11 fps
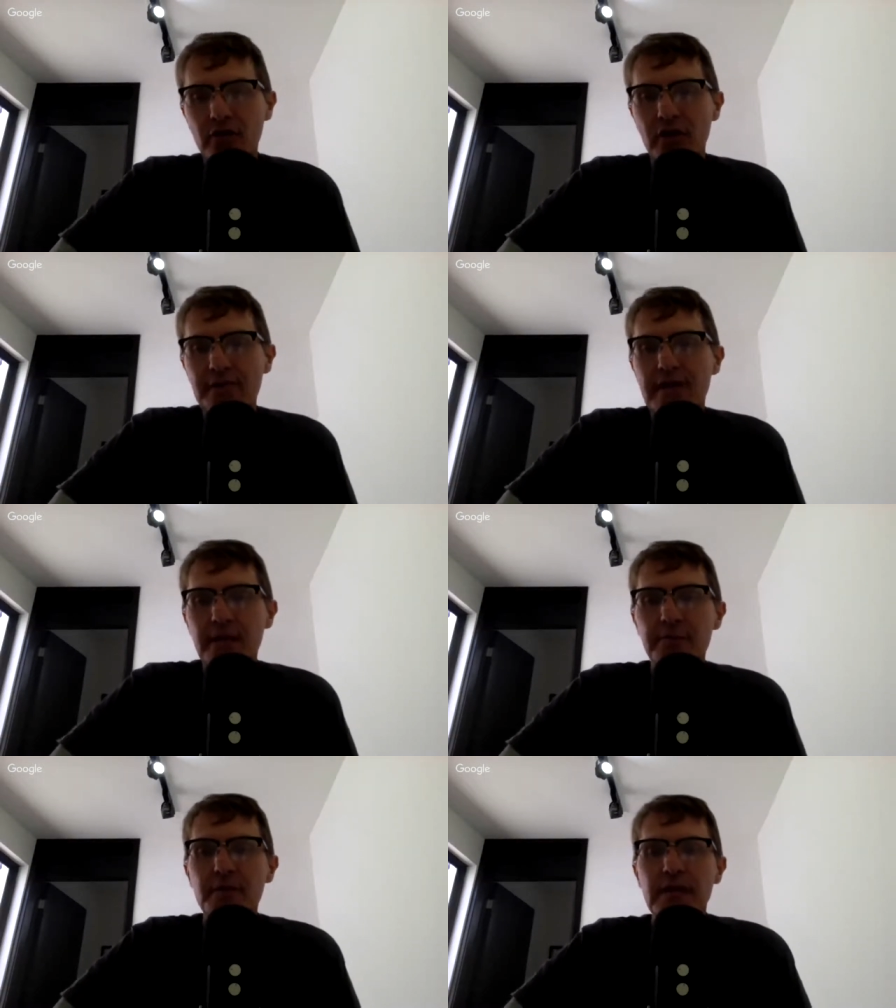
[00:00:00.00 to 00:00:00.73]
I know
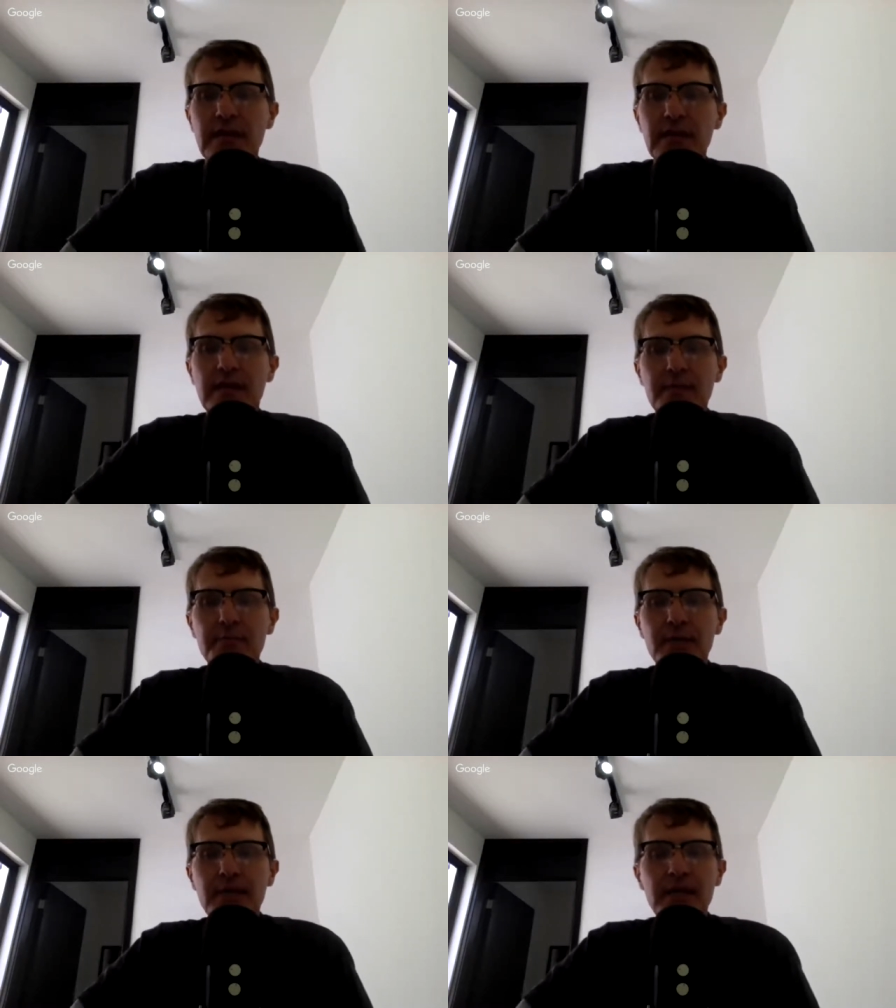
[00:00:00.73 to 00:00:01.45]
things happen
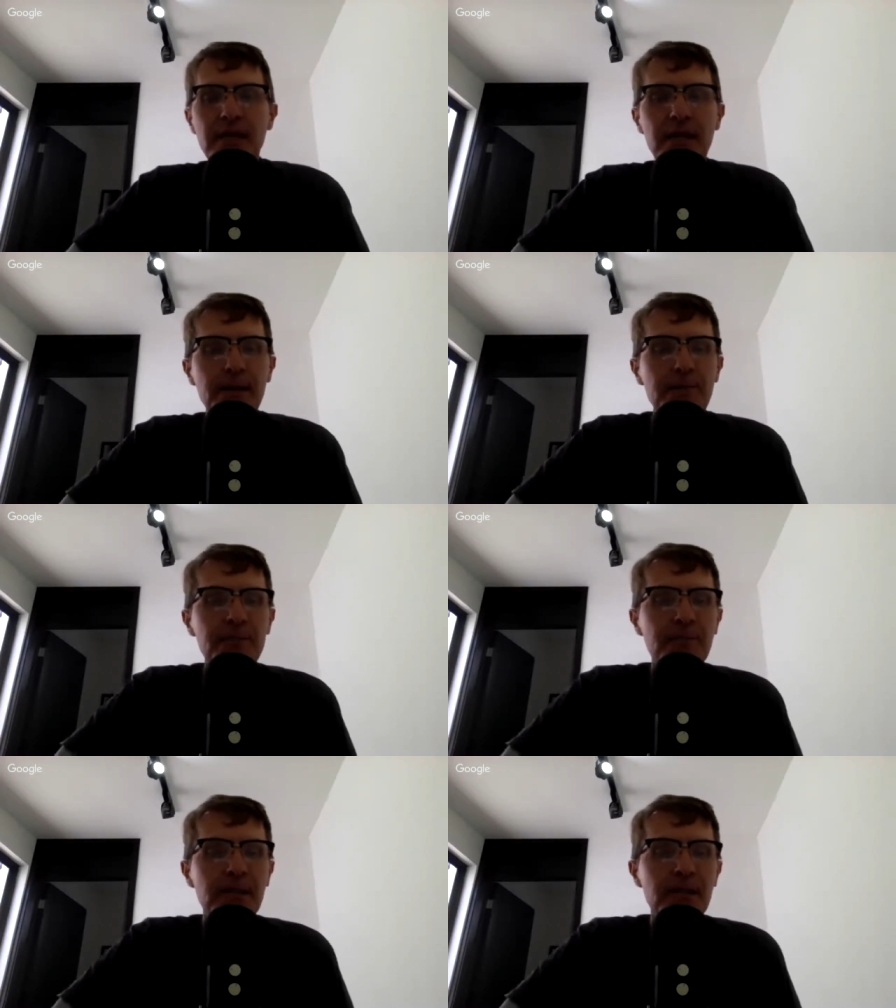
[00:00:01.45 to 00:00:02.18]
like that, but
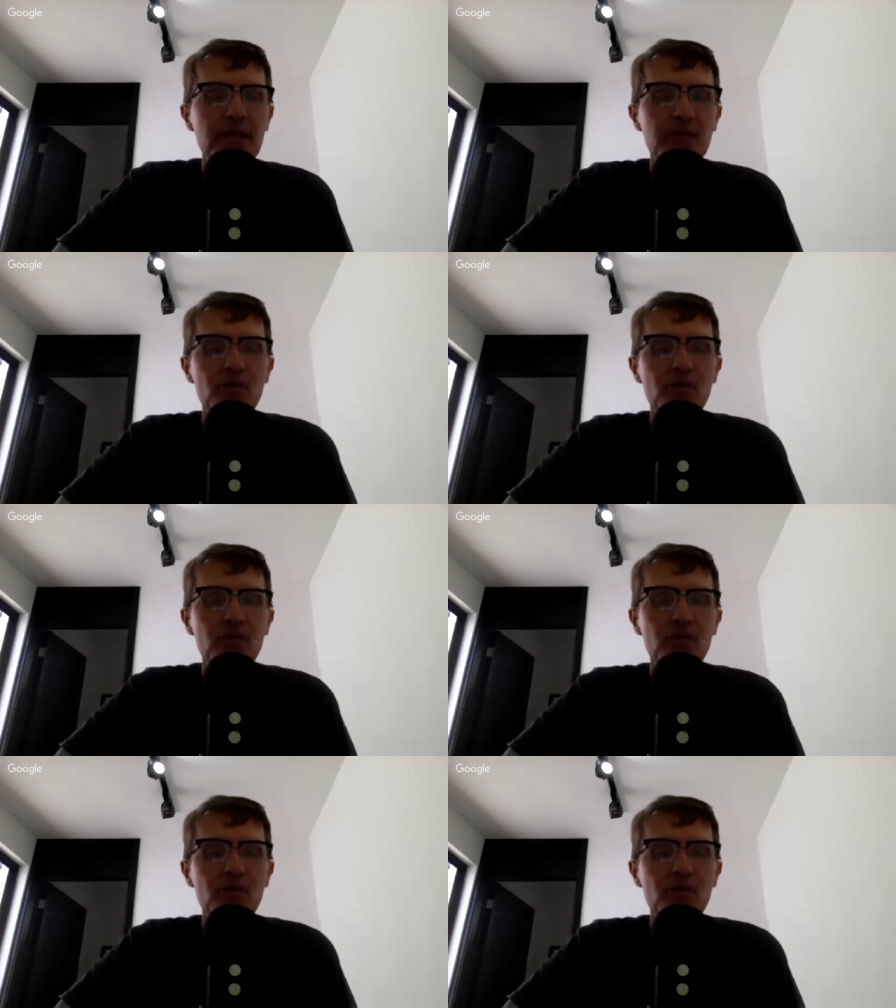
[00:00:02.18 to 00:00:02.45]
um,